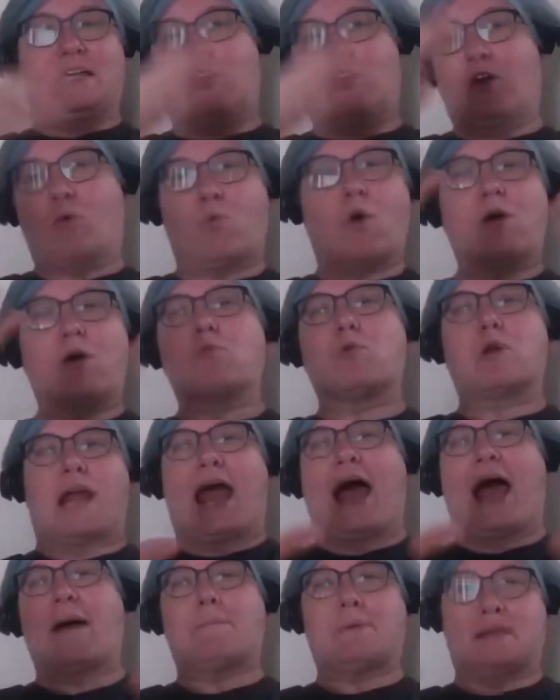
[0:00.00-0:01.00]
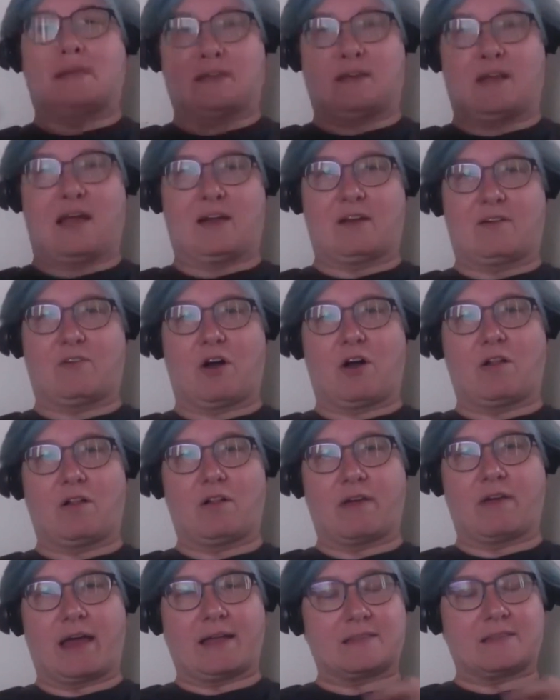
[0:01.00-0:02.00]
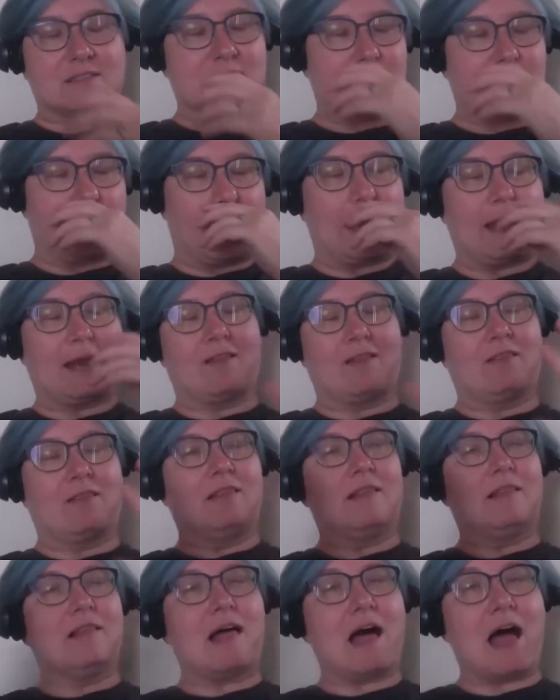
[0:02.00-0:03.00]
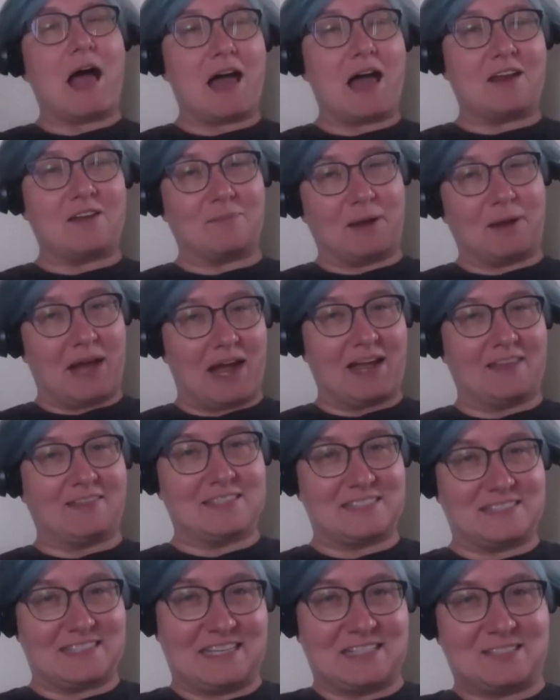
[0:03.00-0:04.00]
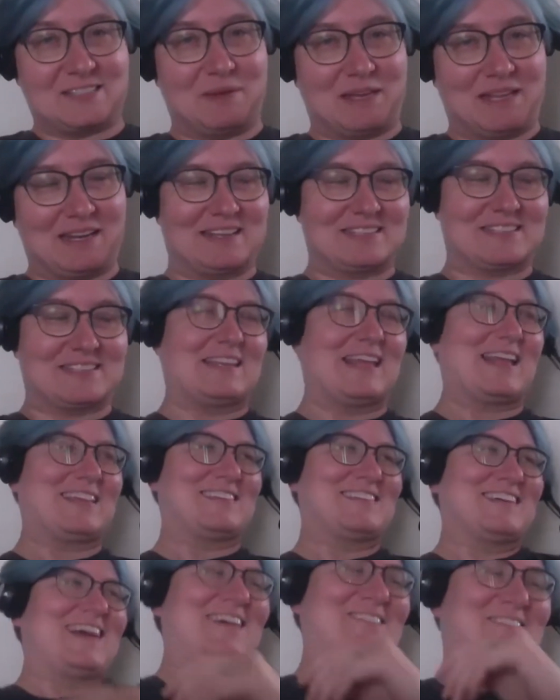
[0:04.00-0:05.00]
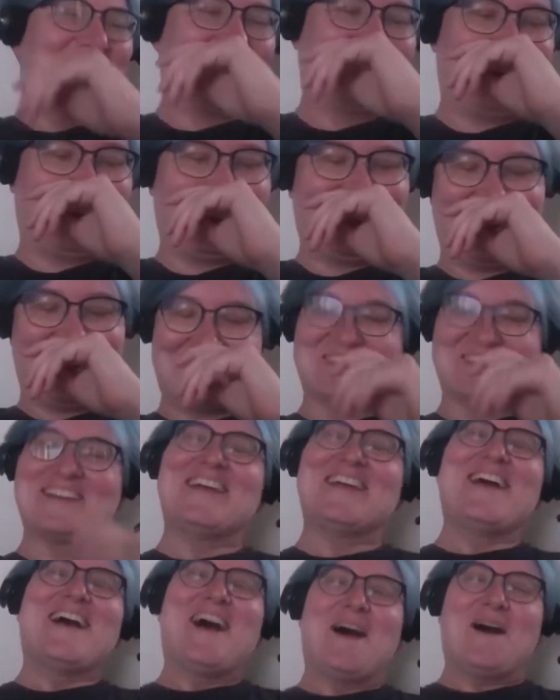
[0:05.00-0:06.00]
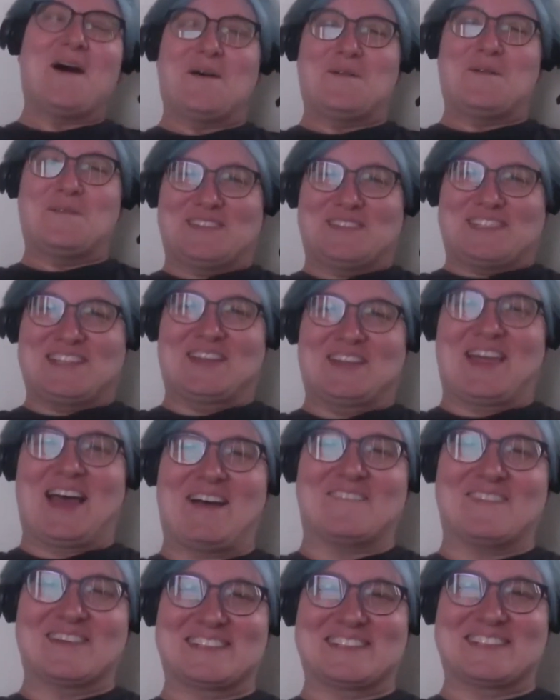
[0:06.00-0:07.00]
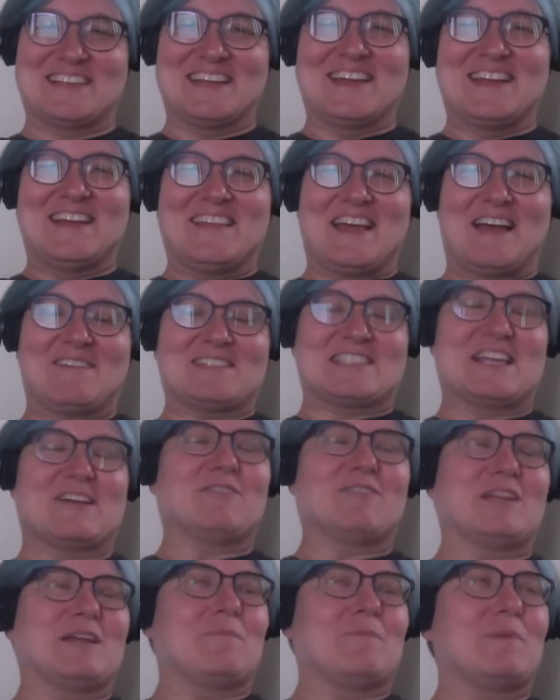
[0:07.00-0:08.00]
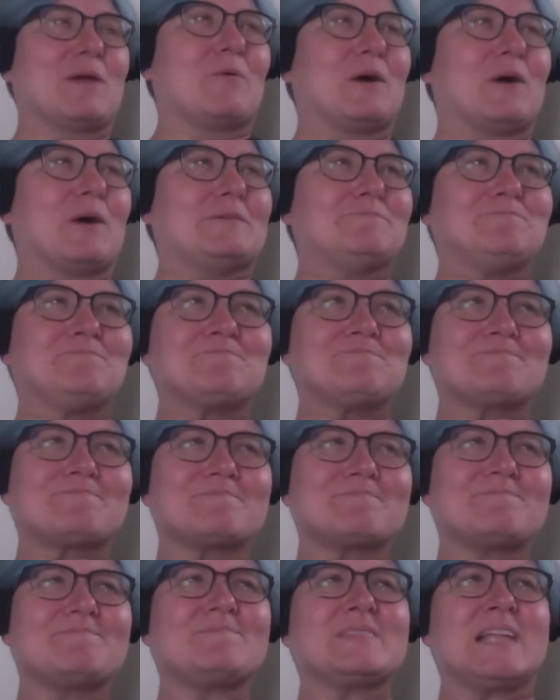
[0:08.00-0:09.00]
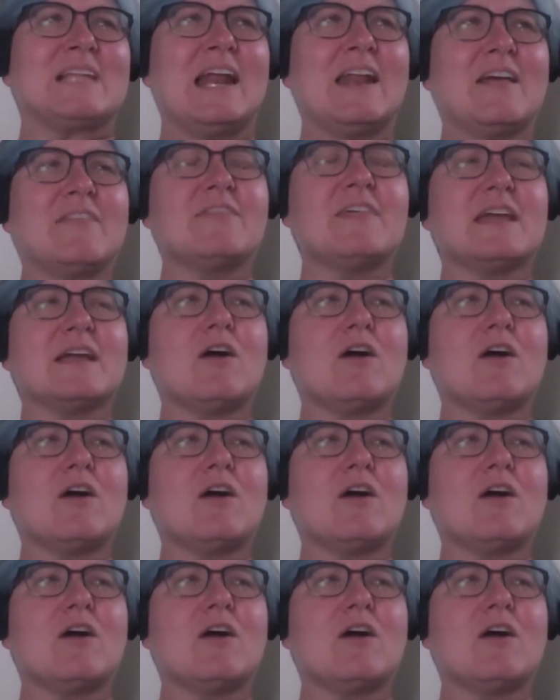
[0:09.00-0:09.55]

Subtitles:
what would happen out of all of that? And so I had a lot of behind the scenes meetings at that time of my life. So that was definitely a big one. And I think